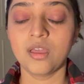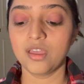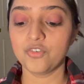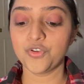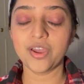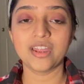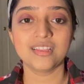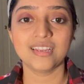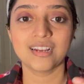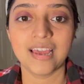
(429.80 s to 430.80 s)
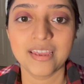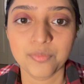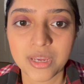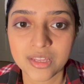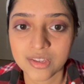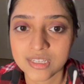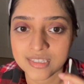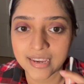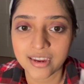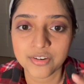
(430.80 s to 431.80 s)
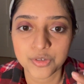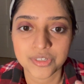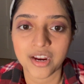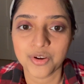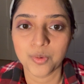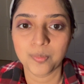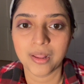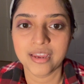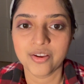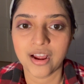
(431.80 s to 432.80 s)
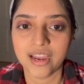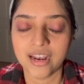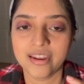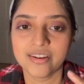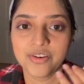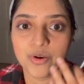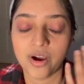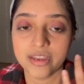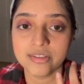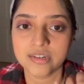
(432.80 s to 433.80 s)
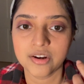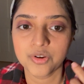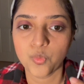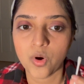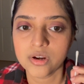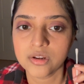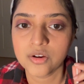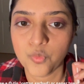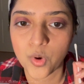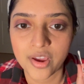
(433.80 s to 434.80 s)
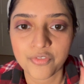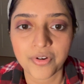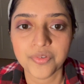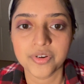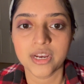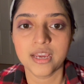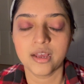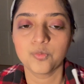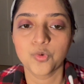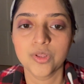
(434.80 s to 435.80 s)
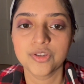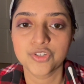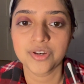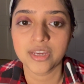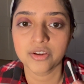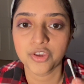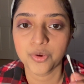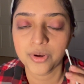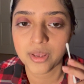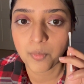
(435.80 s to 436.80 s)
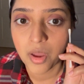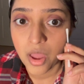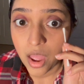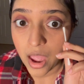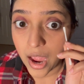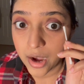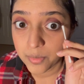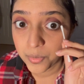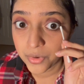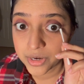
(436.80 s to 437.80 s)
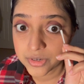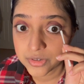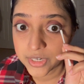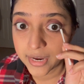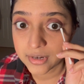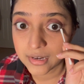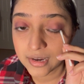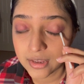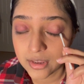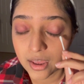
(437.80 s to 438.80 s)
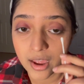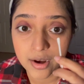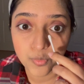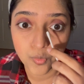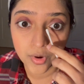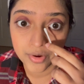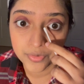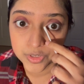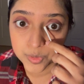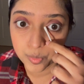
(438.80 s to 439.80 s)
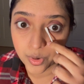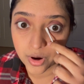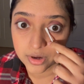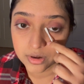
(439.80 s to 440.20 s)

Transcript: If you're anything like me, the second you start to apply your eyeliner, your eyes start to water. What I found really helpful is to take a Q-tip and put it gently at whatever spot